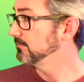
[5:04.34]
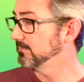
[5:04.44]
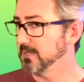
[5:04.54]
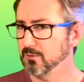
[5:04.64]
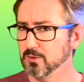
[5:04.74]

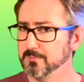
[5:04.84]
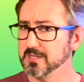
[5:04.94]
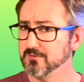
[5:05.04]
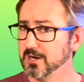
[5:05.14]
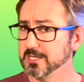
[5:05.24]
That would be
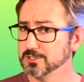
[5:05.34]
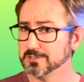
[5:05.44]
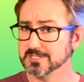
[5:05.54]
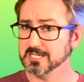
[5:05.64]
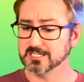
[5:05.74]
very
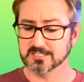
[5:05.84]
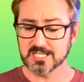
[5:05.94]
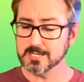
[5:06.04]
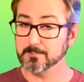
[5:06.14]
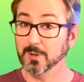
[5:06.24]
interesting to
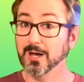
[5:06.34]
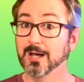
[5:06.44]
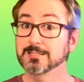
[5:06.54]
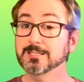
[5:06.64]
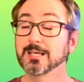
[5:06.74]
see,
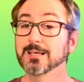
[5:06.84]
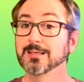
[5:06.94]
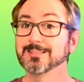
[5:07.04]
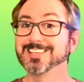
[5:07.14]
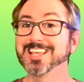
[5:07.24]
but
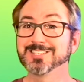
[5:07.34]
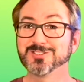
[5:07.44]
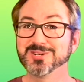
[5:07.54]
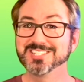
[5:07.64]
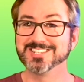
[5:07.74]
the
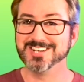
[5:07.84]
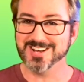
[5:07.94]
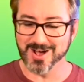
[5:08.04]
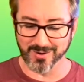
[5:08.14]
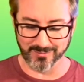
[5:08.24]
answer is
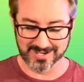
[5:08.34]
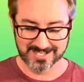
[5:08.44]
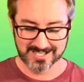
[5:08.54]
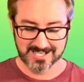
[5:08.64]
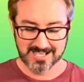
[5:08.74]
no.
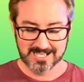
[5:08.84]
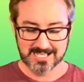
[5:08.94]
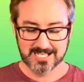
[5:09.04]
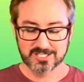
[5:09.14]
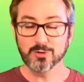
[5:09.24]

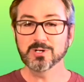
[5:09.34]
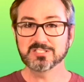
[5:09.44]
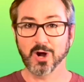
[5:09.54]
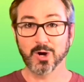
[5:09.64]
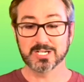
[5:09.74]
Two
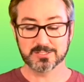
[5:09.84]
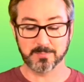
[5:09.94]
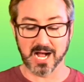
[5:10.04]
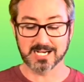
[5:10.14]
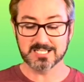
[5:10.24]
Ataras'
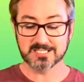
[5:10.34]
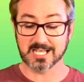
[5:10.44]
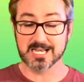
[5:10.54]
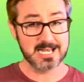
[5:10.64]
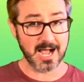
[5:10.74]
bodies
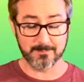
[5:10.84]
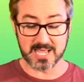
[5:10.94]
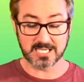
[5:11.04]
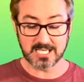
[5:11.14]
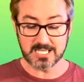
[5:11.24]
cannot
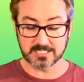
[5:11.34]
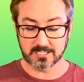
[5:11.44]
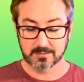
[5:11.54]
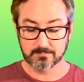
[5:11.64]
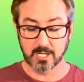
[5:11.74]
make heat,
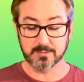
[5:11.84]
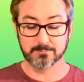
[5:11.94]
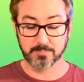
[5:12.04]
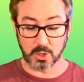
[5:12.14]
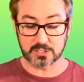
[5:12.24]
but
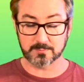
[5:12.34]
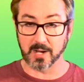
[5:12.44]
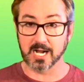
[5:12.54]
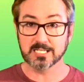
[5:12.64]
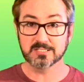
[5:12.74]
birds'
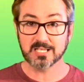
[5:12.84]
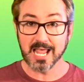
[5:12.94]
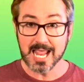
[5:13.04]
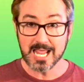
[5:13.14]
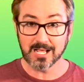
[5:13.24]
bodies
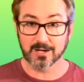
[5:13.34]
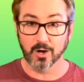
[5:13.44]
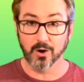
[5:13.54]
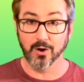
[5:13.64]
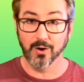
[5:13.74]
can.
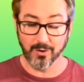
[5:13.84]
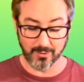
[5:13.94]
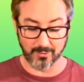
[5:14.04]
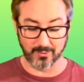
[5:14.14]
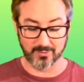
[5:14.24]

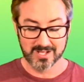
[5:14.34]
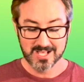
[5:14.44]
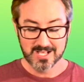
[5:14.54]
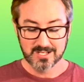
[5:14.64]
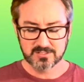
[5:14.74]
Oh,
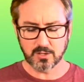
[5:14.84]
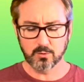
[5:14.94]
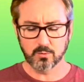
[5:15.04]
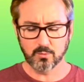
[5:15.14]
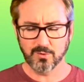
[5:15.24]

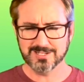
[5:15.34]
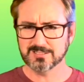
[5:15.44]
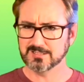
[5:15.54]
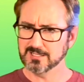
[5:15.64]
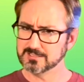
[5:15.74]
so what
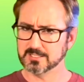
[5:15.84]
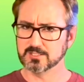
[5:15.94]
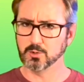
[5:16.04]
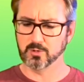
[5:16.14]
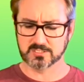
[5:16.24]
does a
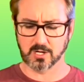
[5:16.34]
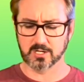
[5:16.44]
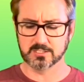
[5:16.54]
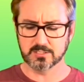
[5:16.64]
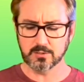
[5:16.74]

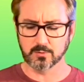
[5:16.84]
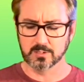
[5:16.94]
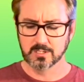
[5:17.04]
tuatara do?